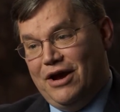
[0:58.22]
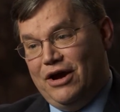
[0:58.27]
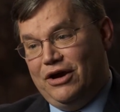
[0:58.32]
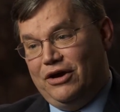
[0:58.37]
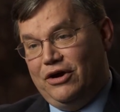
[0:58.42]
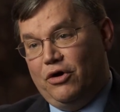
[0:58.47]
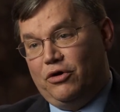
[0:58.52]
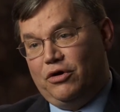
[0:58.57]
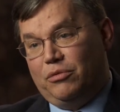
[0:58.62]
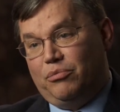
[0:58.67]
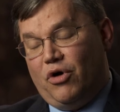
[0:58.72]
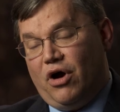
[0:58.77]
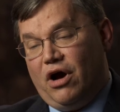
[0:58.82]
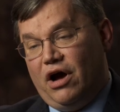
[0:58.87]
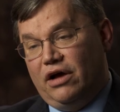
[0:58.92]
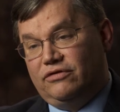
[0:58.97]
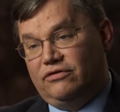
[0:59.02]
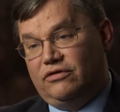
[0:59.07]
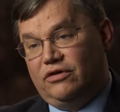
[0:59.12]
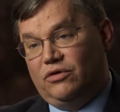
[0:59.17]
go to
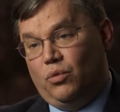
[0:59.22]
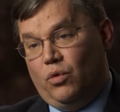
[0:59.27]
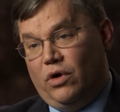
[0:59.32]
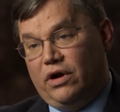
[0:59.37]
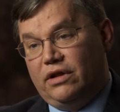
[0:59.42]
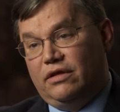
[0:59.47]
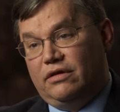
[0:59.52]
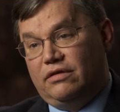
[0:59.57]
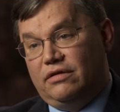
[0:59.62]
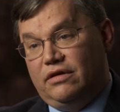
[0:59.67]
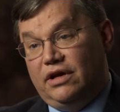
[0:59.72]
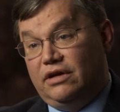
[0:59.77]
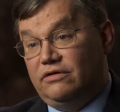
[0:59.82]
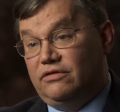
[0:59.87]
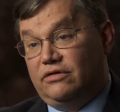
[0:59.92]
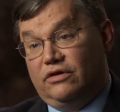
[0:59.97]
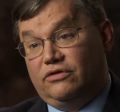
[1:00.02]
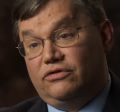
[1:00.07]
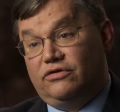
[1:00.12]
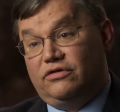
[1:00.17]
Boston, one of the things
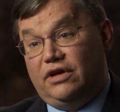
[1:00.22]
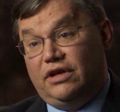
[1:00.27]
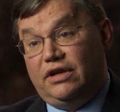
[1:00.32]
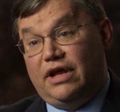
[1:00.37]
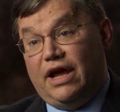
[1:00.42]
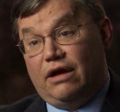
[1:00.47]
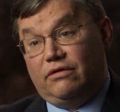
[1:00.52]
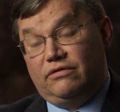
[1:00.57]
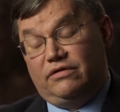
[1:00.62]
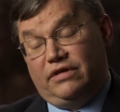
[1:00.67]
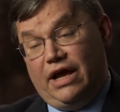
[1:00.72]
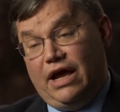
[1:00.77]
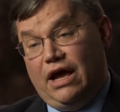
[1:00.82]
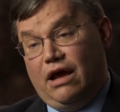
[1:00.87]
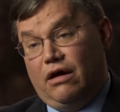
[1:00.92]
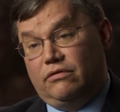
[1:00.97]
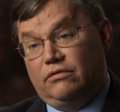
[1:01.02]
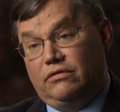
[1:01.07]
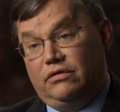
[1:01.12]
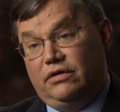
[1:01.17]
they'll see
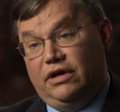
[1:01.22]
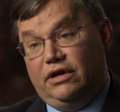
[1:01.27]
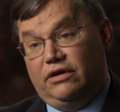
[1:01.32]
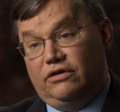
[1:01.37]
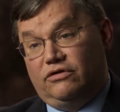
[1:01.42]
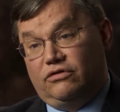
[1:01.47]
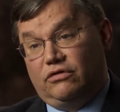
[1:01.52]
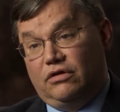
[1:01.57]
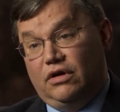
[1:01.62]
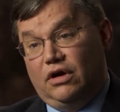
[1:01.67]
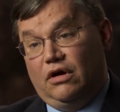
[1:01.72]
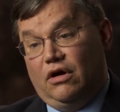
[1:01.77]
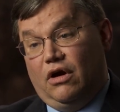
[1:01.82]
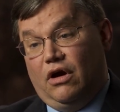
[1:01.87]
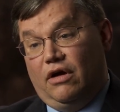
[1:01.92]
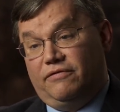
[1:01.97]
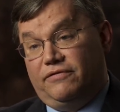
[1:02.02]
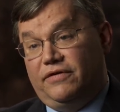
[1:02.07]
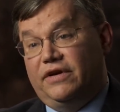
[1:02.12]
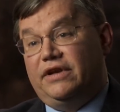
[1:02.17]
downtown is
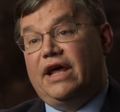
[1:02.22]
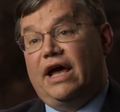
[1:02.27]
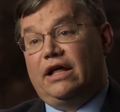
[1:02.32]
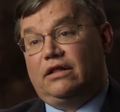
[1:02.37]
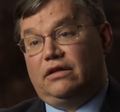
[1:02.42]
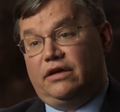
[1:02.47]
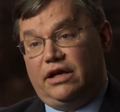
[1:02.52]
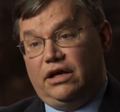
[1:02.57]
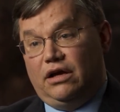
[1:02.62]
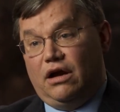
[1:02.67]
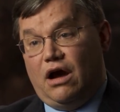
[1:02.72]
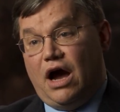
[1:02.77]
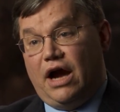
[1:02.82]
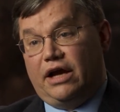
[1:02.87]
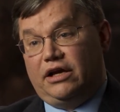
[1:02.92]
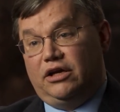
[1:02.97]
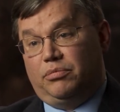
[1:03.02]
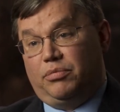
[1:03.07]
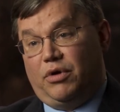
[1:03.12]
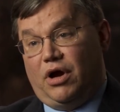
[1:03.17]
Fidelity
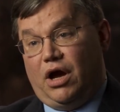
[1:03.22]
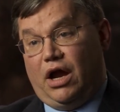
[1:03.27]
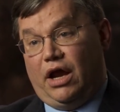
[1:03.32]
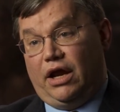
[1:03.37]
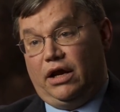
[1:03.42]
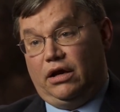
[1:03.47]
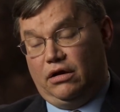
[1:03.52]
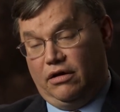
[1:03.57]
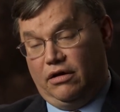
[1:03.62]
occupying